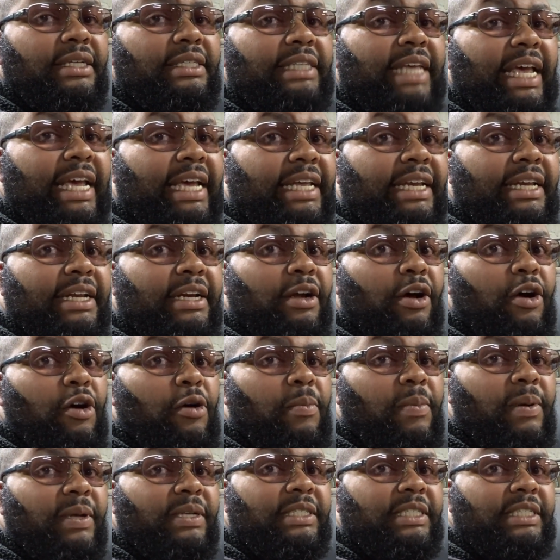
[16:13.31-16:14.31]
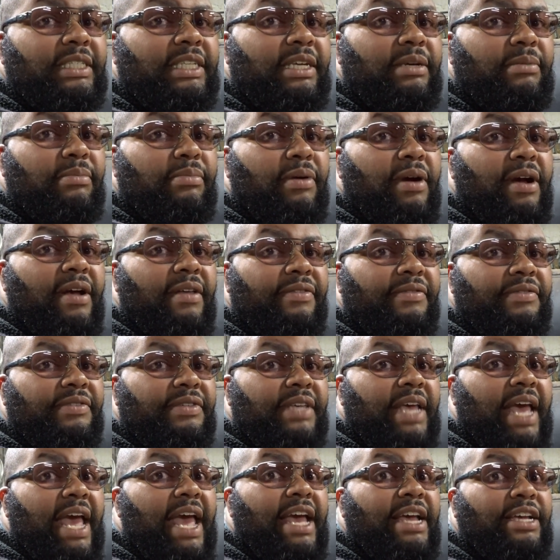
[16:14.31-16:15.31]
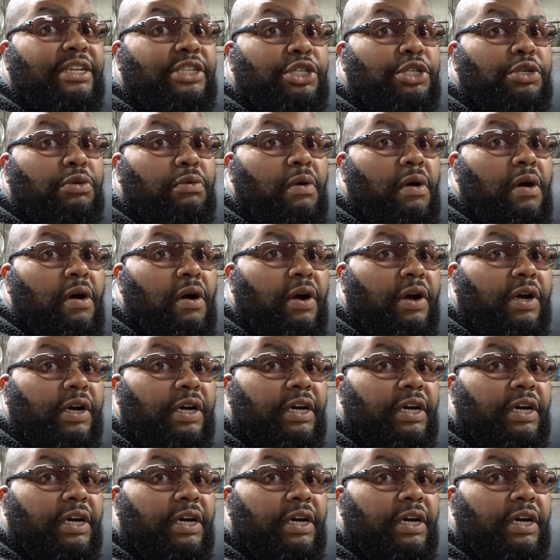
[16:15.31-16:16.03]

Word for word: taking in a whole bunch of deep breaths as you are